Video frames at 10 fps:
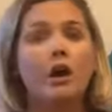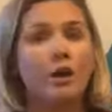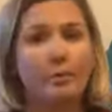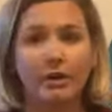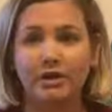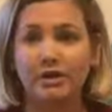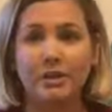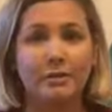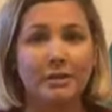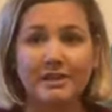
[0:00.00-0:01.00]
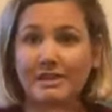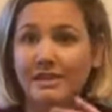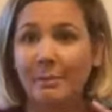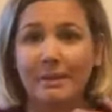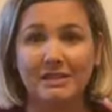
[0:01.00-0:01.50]
Oh my gosh, this is
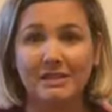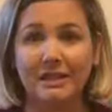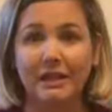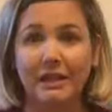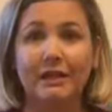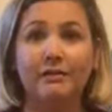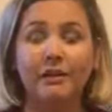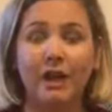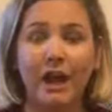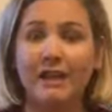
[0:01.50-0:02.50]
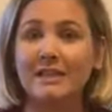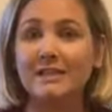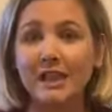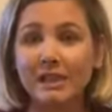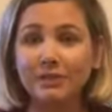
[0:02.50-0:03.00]
the best thing ever. I can
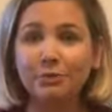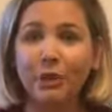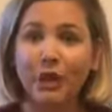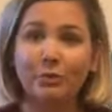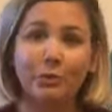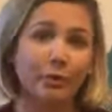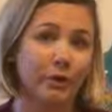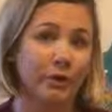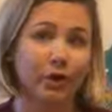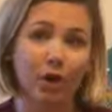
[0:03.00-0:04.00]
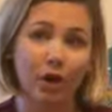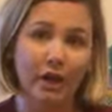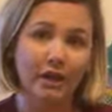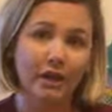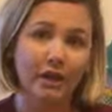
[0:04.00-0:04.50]
set it to run when we're
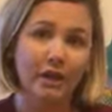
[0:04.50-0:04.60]
gone.